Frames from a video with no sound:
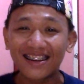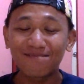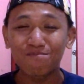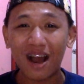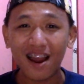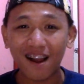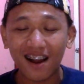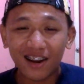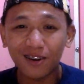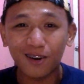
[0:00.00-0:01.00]
My
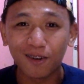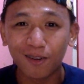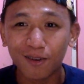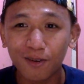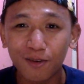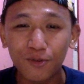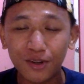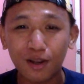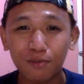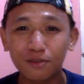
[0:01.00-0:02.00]
idol when
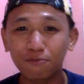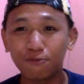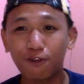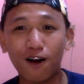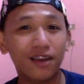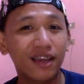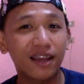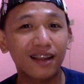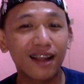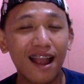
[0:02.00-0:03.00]
it comes to
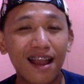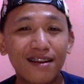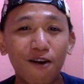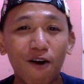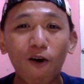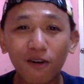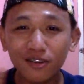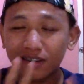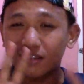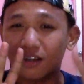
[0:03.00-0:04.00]
vlogging and all
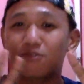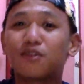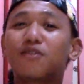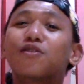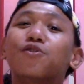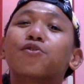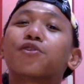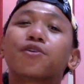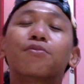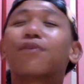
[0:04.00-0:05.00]
this stuff in
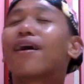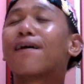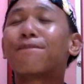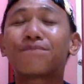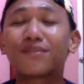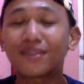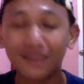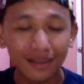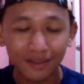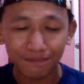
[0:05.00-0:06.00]
YouTube, and
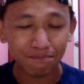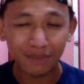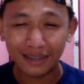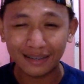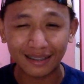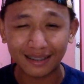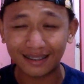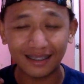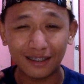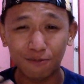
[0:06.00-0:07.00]

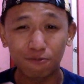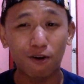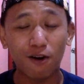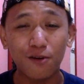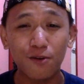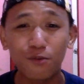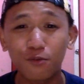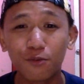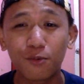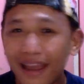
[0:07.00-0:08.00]
basically the one
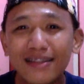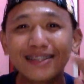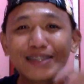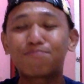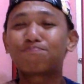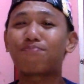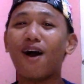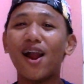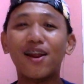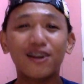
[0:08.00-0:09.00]
who
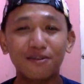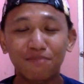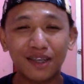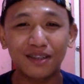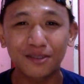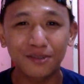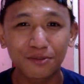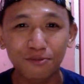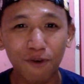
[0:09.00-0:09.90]
inspired me to